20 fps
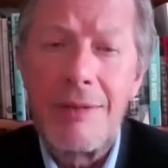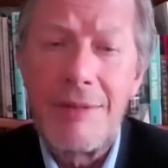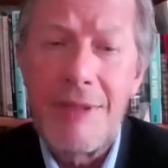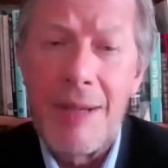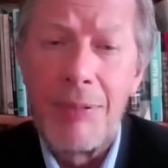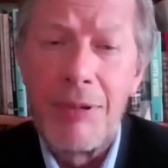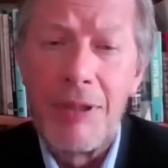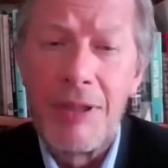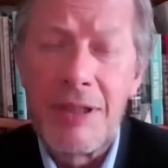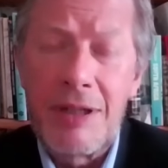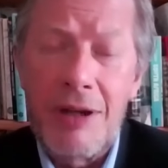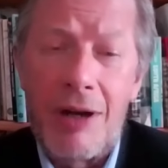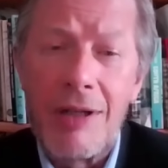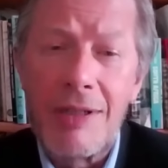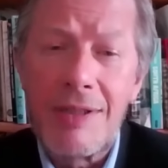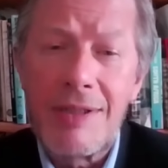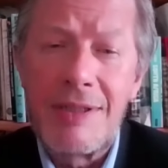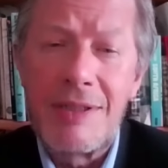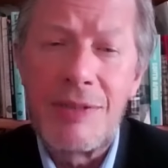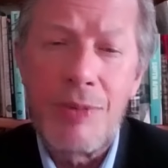double the
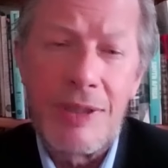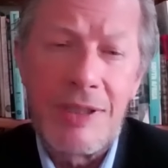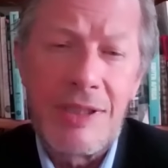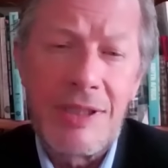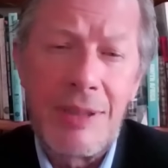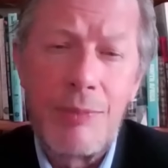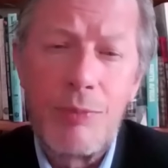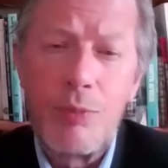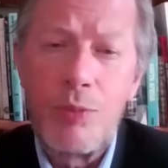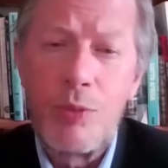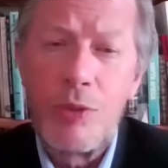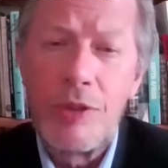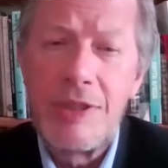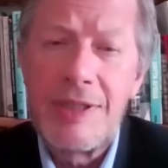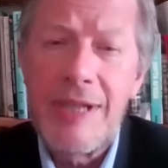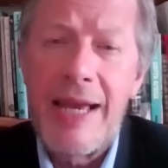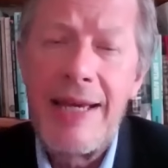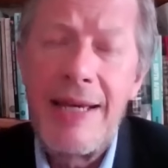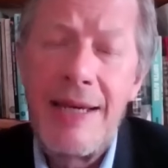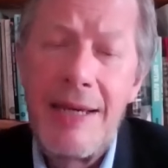cost is what some would
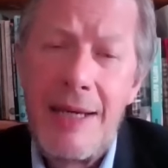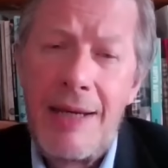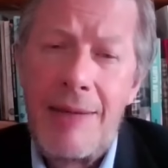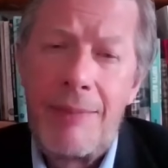say,